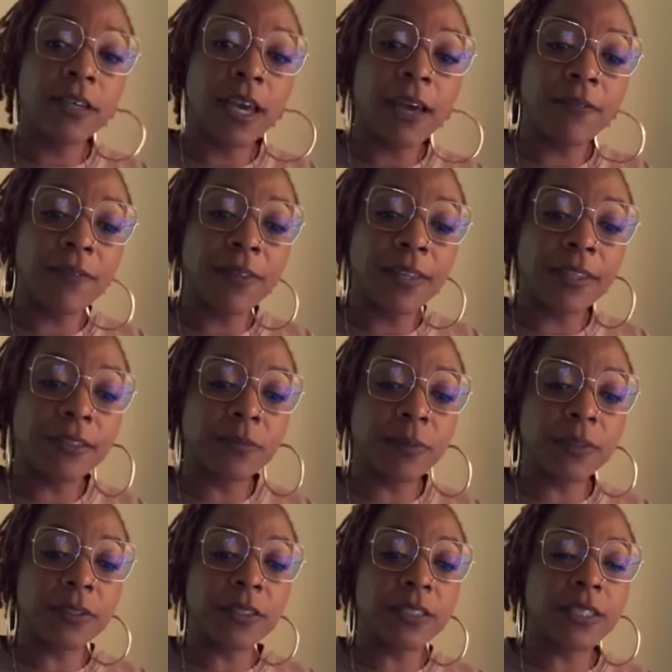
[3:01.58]
I feel like this
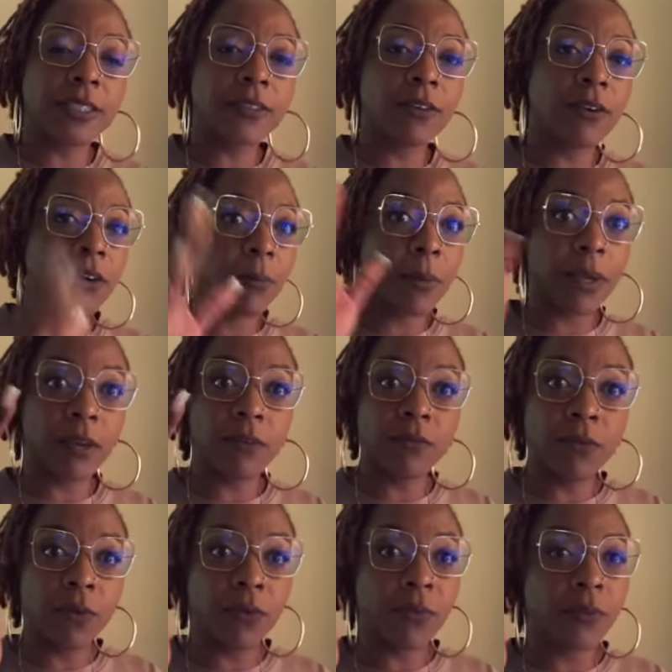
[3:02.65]
person has gone back and
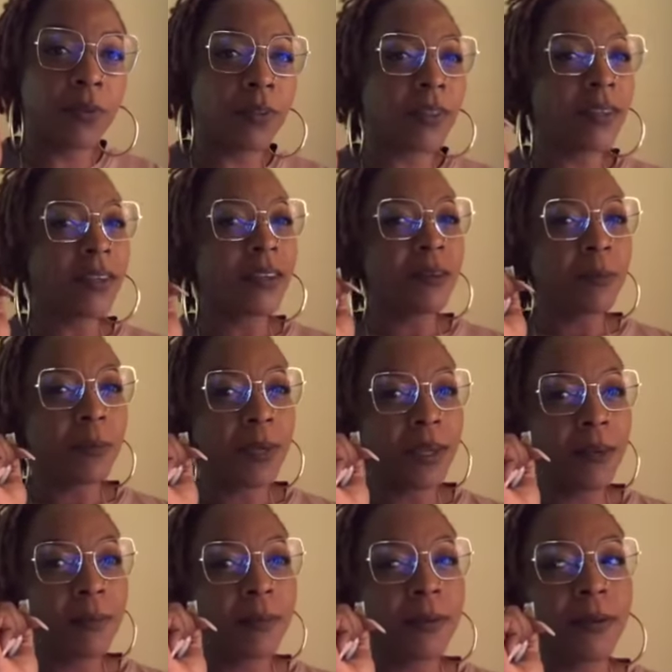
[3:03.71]
forth with
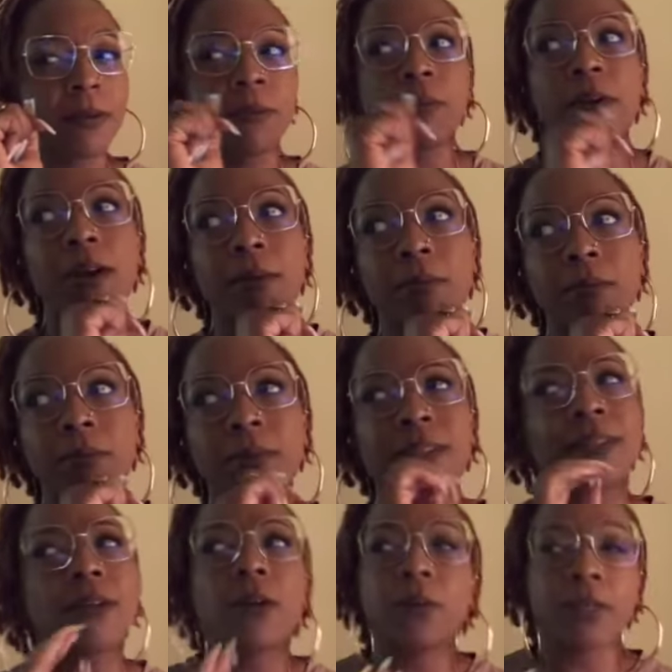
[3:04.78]
maybe,
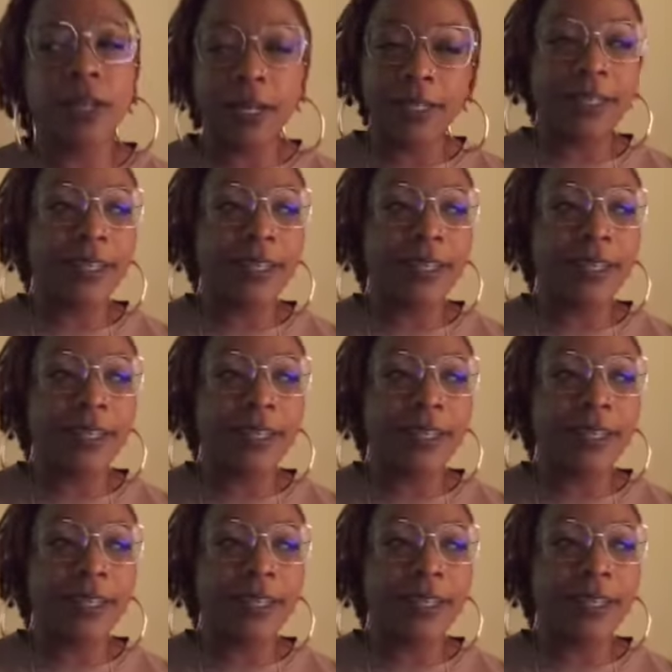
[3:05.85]
probably, oh, not